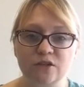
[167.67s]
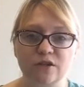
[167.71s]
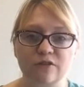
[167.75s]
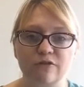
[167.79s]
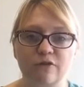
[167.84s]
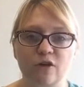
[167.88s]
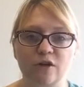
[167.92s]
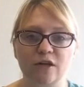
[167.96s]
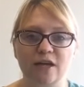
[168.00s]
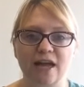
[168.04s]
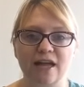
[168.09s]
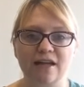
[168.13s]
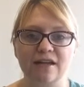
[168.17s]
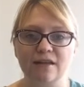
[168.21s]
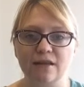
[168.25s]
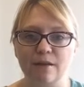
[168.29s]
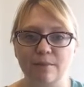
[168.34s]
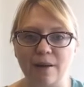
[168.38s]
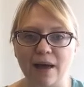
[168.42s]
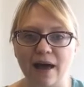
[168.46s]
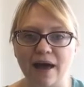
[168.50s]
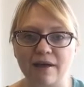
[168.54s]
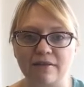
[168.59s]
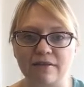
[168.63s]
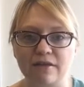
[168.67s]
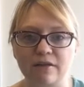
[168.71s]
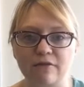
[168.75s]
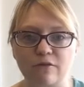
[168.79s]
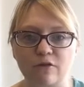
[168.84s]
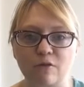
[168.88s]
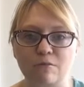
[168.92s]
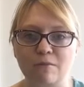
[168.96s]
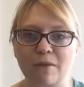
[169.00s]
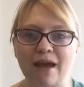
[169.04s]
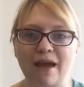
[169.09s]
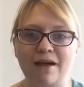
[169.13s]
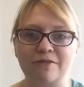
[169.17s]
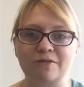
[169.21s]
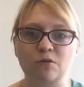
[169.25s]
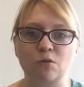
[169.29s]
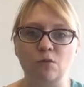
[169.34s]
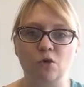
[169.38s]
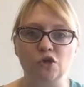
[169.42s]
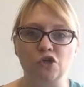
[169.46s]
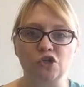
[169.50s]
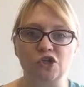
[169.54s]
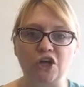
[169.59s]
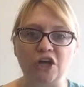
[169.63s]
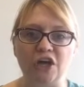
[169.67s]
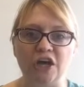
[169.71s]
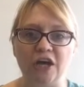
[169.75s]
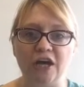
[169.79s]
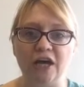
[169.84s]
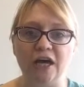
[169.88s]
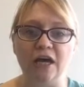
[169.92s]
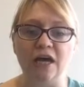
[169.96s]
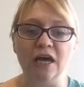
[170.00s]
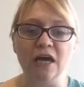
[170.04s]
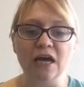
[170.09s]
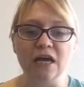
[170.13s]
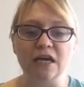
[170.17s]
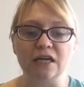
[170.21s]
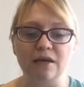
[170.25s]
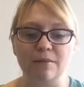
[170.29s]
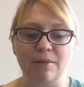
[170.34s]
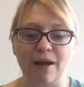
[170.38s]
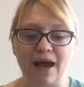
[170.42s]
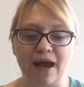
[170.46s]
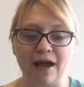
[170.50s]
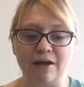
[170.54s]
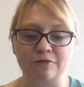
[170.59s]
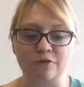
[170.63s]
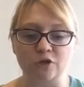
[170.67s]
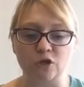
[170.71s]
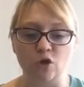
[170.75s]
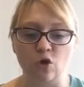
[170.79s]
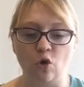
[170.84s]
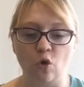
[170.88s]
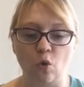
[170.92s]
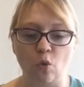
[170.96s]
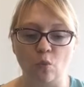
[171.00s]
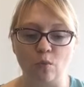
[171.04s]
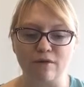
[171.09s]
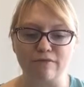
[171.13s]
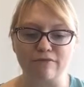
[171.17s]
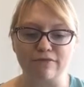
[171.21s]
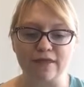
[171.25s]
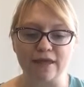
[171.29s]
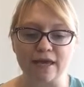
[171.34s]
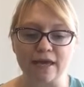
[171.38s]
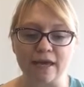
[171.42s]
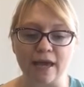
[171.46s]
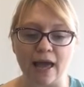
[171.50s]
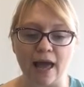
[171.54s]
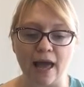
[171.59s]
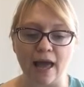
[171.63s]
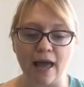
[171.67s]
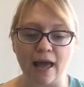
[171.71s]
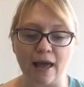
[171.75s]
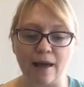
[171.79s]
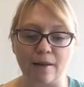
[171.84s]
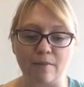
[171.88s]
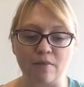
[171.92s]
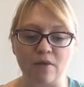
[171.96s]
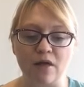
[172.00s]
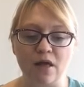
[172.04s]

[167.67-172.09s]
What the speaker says: So you've got to get in the bath, you might have to wash your hair, you might have to cope with the